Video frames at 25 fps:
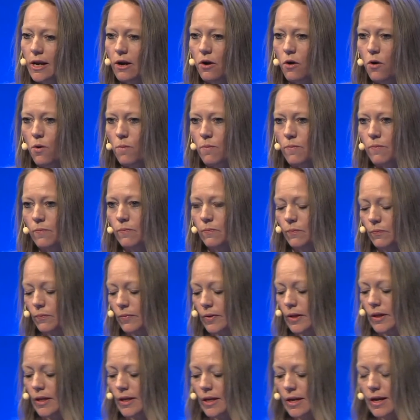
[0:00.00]
stay home
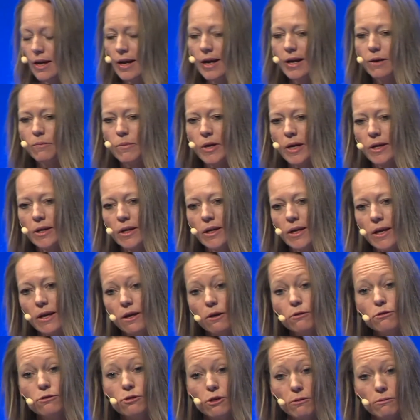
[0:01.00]
and making
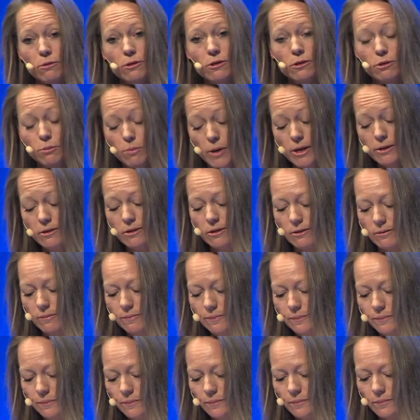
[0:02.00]
health services better.
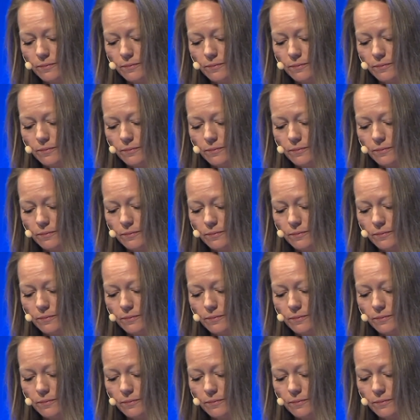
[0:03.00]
